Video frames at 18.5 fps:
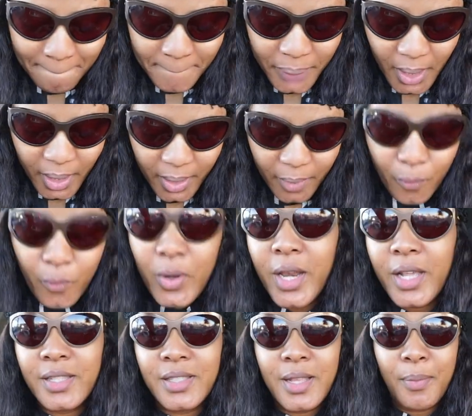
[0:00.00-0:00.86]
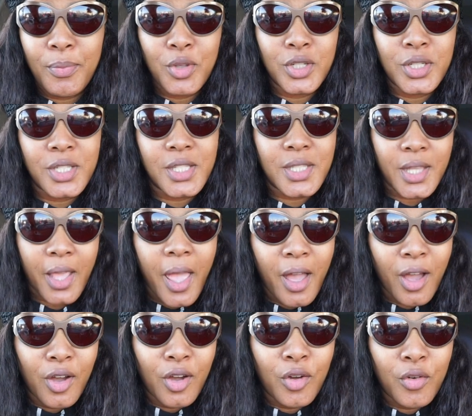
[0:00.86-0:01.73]
But when I stepped on the
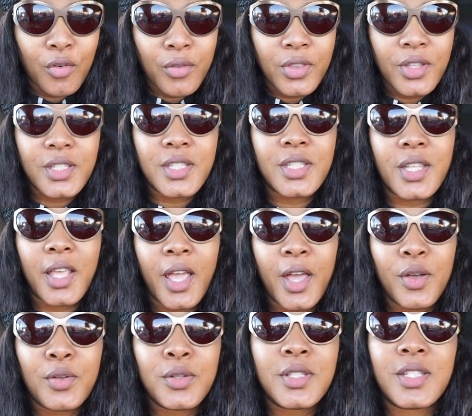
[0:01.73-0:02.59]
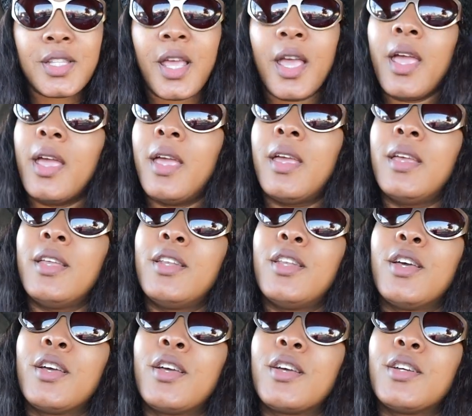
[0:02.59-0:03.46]
scale, the scale said
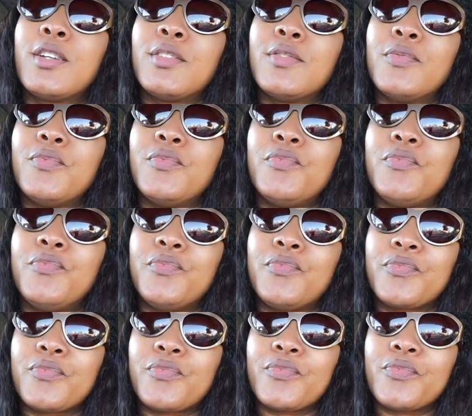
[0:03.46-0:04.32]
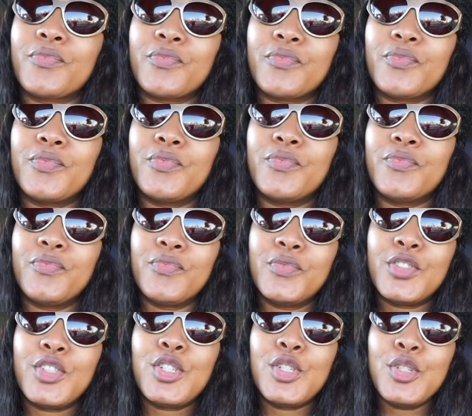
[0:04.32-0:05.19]

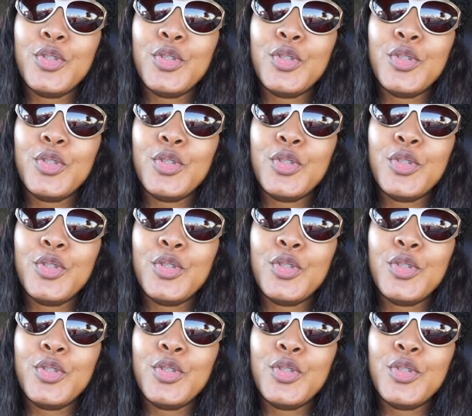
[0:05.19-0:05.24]
200,